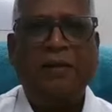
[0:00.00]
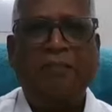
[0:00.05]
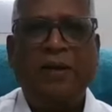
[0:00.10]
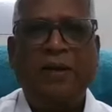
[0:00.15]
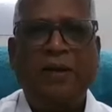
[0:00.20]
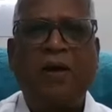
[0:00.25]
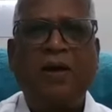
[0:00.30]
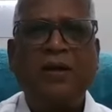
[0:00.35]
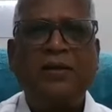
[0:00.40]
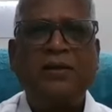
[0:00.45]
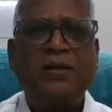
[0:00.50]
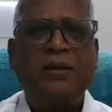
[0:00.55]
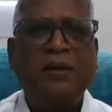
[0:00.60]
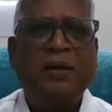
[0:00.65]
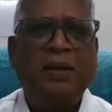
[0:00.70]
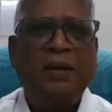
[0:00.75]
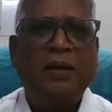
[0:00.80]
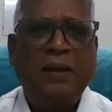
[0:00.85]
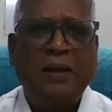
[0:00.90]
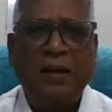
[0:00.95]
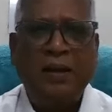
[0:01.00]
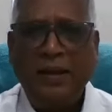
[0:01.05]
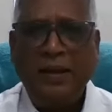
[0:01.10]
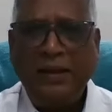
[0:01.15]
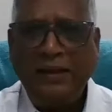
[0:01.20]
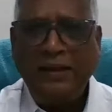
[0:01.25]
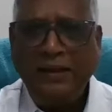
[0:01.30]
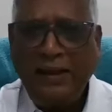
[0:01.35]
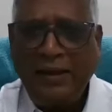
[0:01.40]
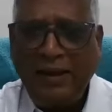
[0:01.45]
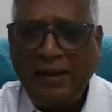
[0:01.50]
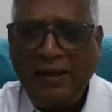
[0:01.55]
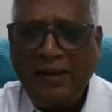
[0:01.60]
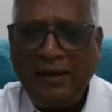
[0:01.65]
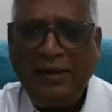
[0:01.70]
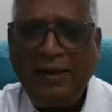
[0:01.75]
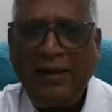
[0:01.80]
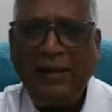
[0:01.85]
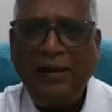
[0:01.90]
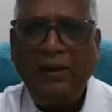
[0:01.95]
Because in
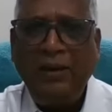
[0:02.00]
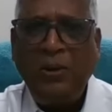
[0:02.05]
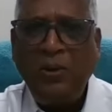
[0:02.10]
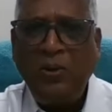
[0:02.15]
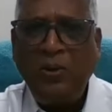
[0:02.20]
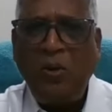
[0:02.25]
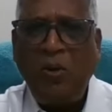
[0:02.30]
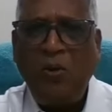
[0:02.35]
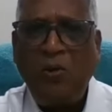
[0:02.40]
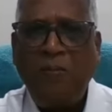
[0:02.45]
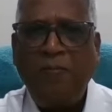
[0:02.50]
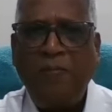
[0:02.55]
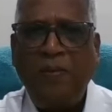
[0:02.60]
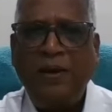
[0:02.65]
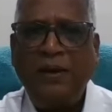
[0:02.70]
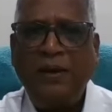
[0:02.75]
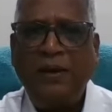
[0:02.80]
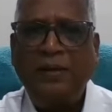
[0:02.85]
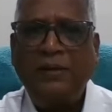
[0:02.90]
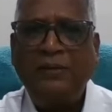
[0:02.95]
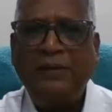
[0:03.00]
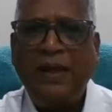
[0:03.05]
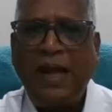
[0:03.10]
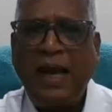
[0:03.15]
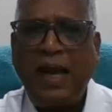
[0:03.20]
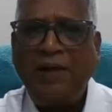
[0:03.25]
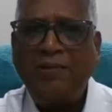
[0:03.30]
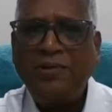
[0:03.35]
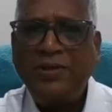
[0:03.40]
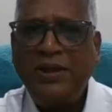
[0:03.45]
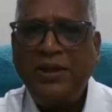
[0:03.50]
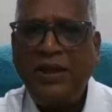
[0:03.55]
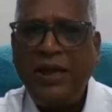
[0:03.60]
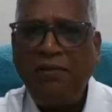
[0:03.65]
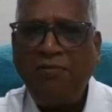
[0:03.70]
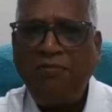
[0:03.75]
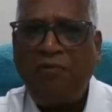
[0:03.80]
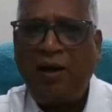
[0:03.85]
the Europe, they have seen